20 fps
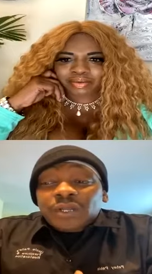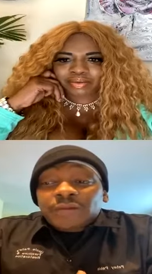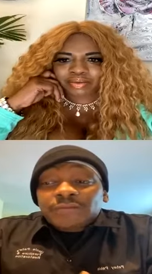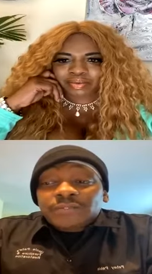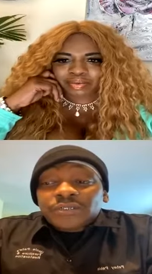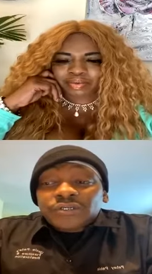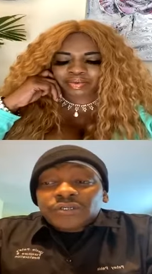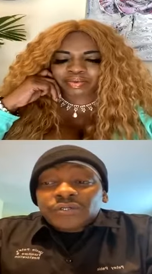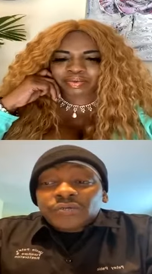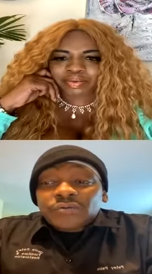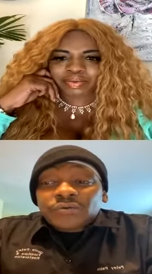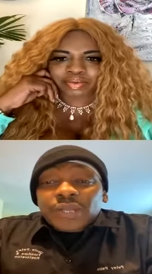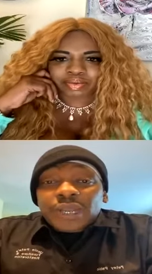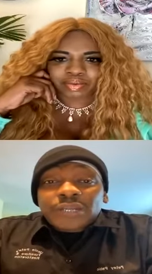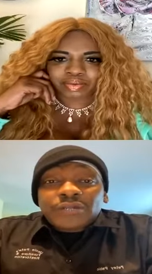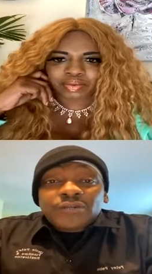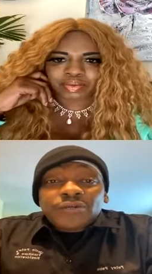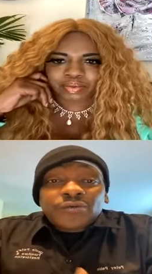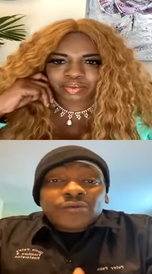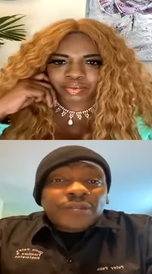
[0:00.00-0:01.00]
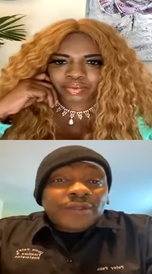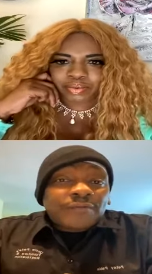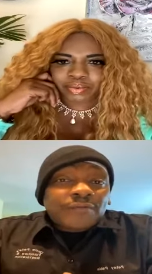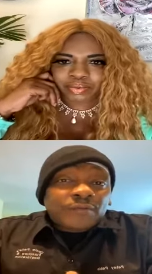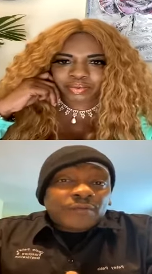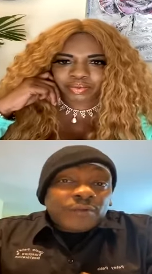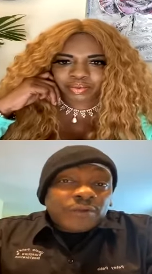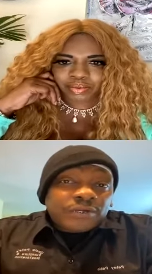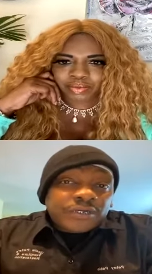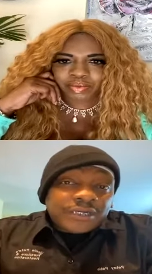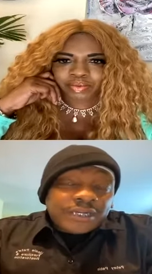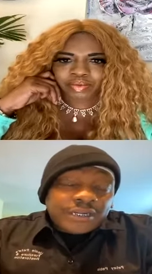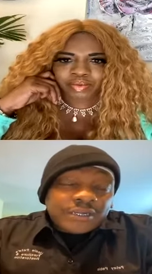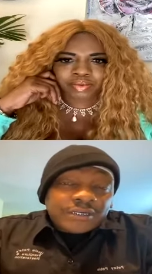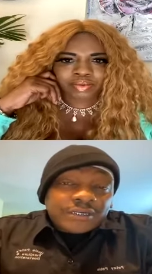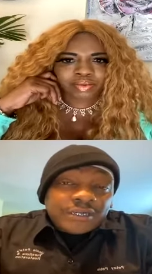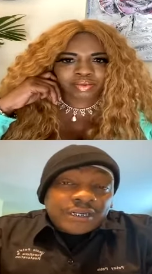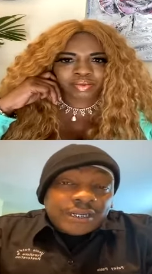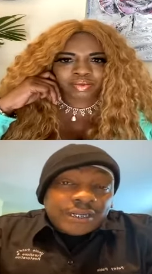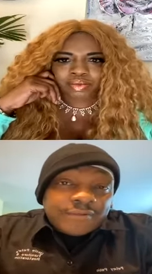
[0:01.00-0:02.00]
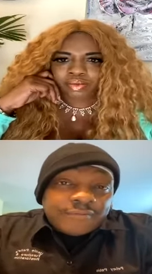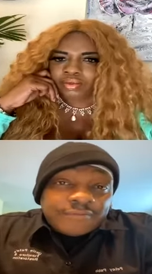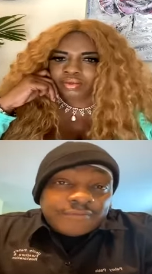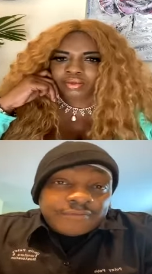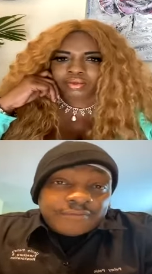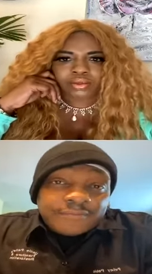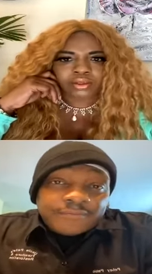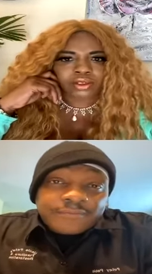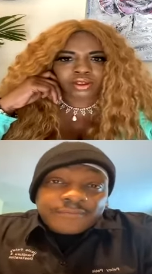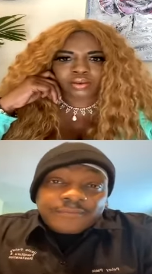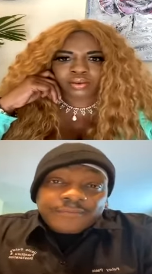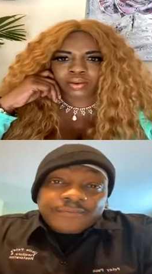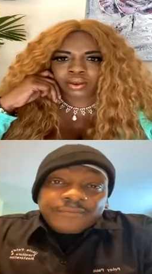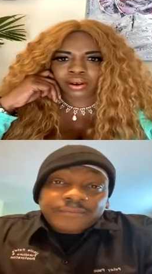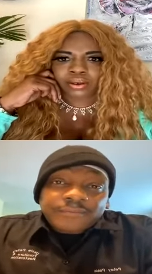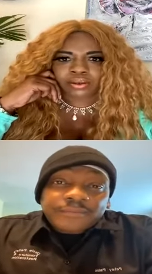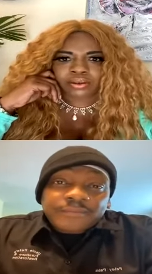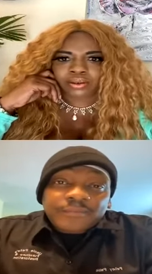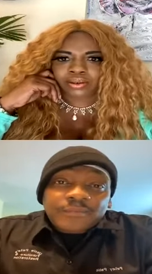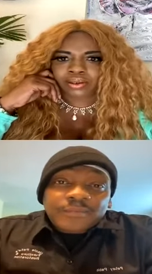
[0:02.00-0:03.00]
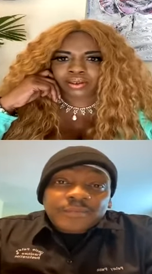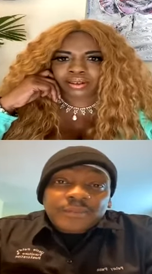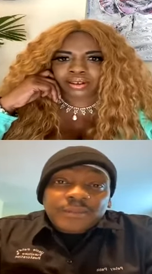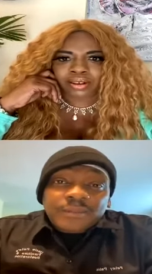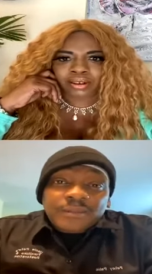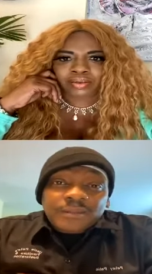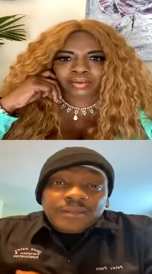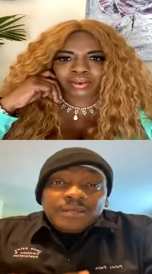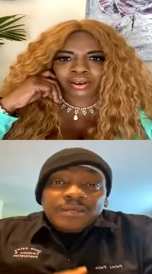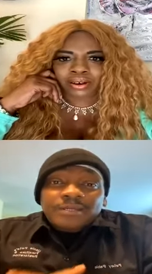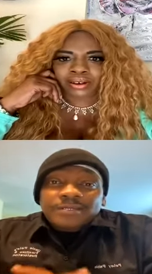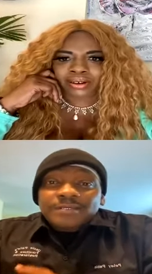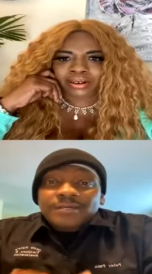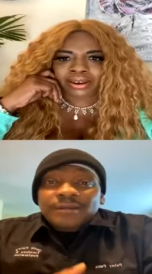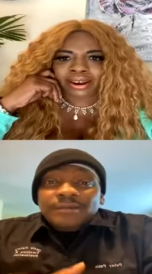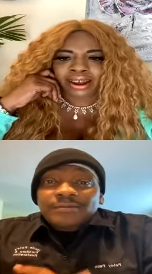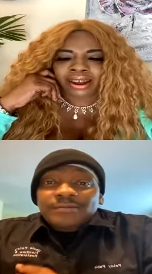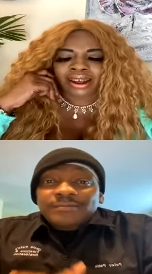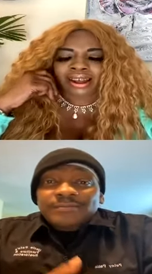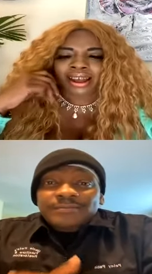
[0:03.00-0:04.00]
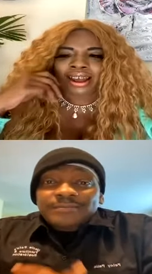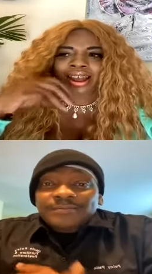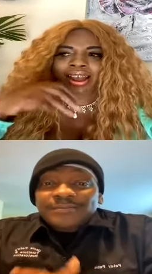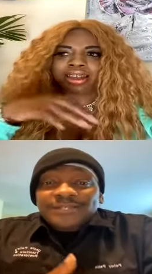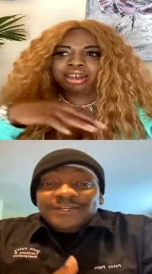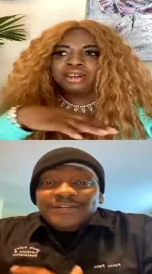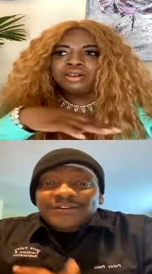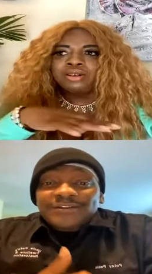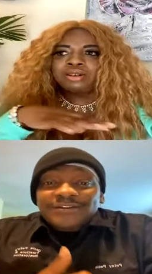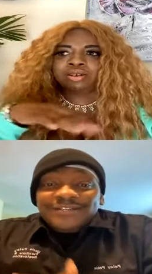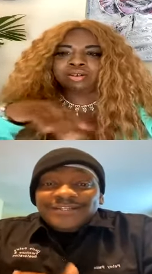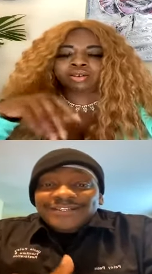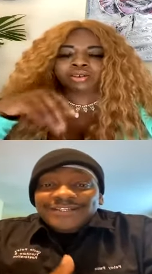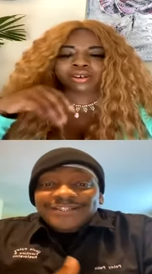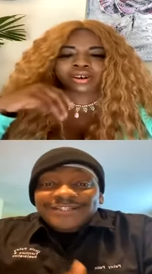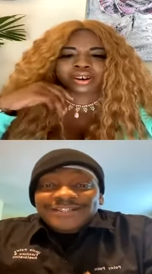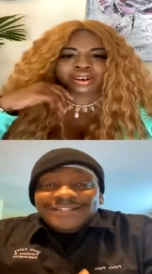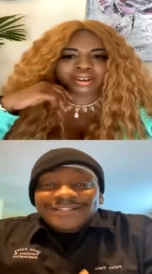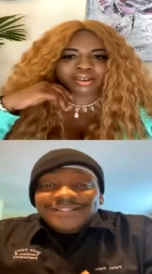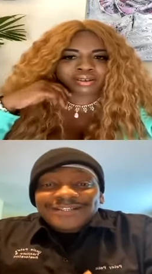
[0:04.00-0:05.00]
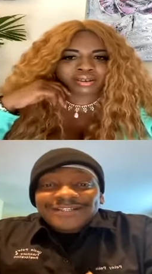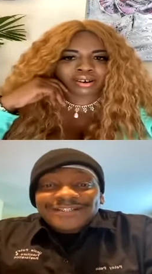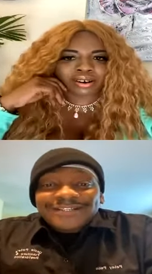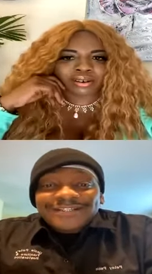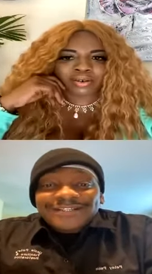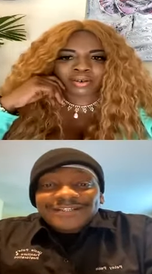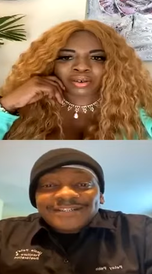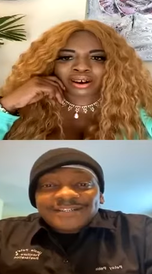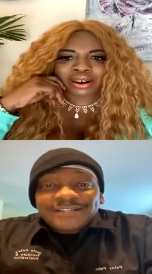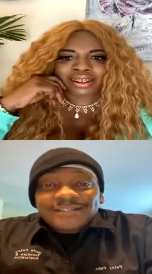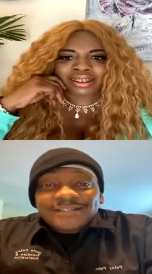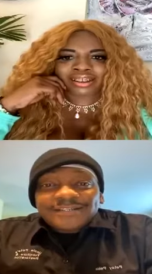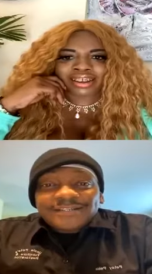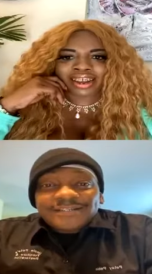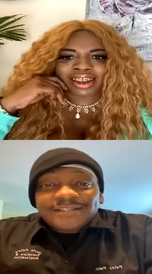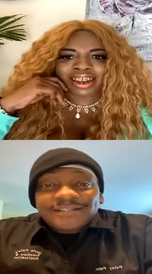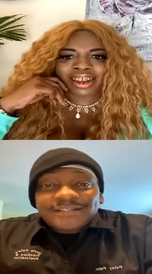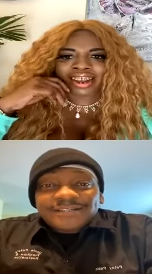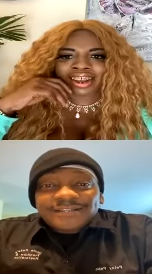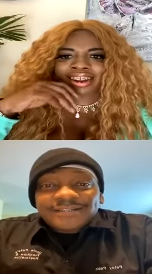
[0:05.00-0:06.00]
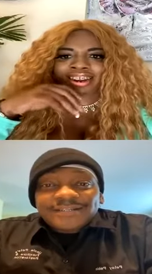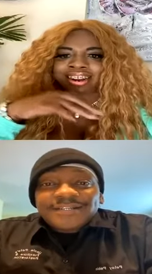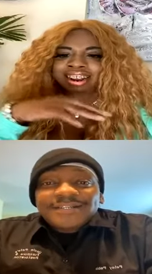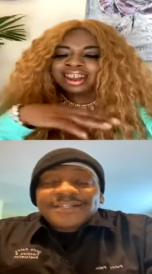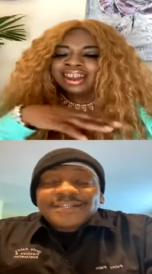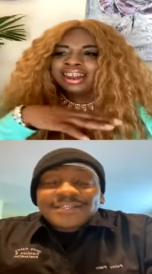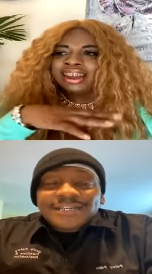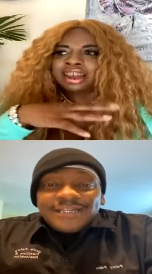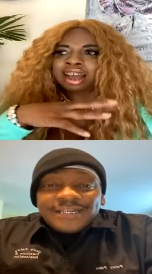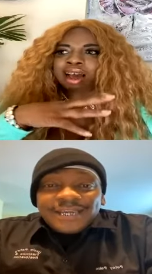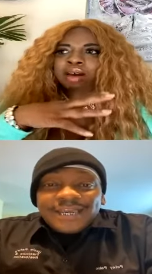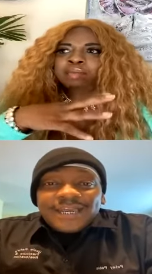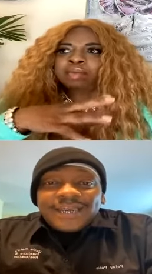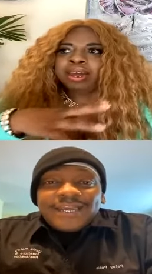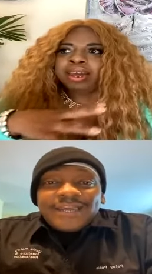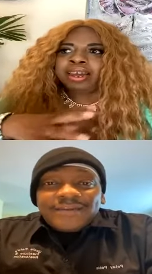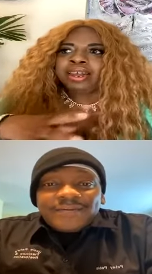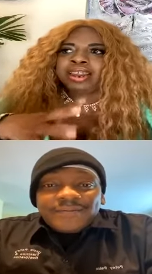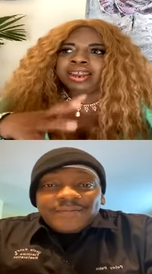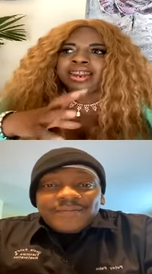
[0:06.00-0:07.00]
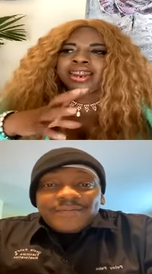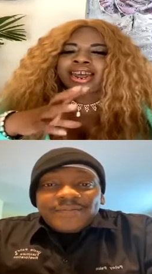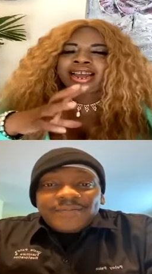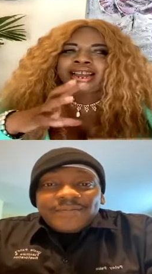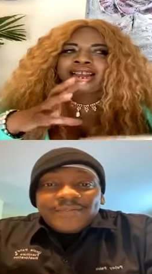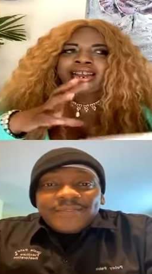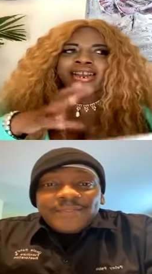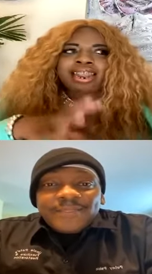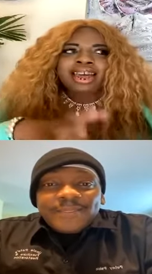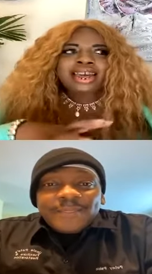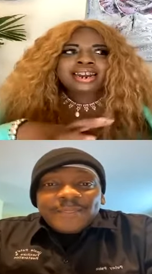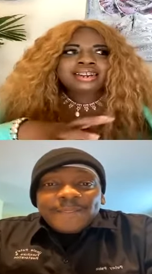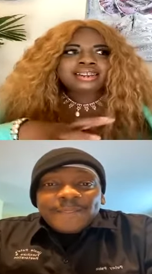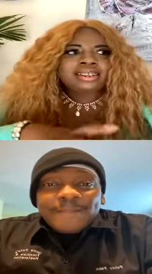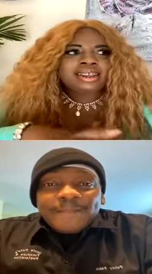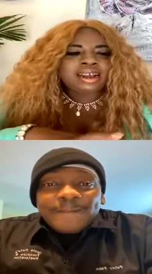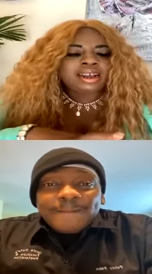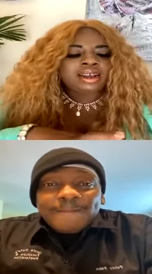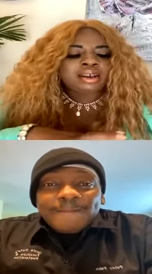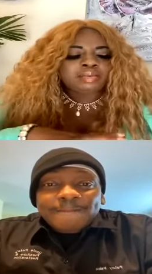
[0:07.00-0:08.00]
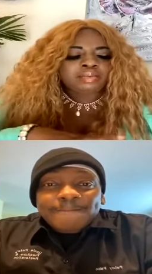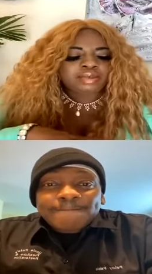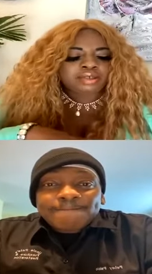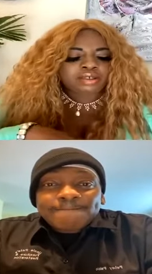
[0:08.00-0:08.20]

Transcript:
Speaker 1: do, and you'll never work a day in your life. You
Speaker 2: won't. You won't. And you doing it during quarantine. Yeah. I mean, like a lot of times, you